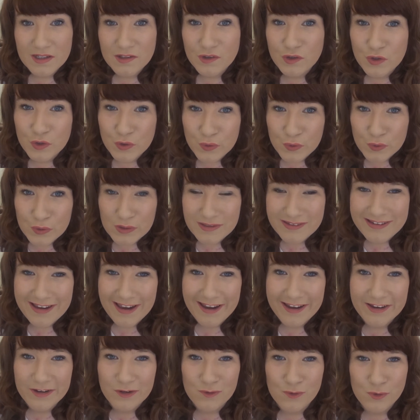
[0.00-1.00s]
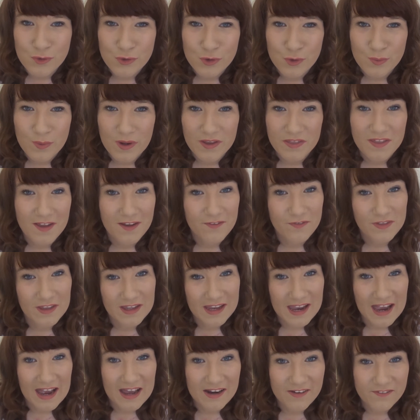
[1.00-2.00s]
to diagnose you with if they
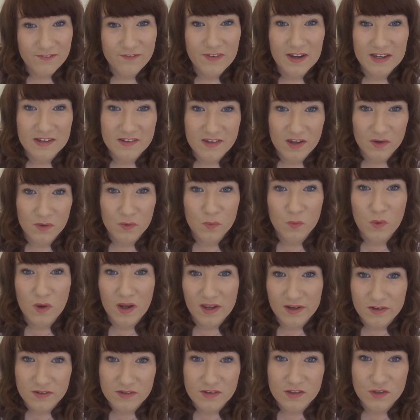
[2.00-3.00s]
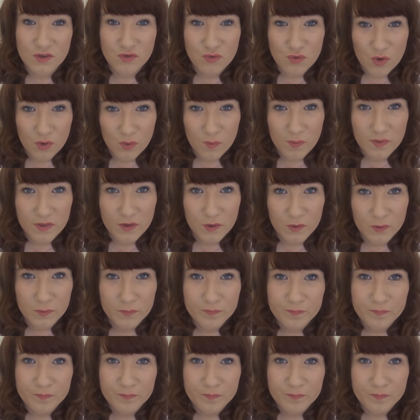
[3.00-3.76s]
can't find out what else is wrong with you.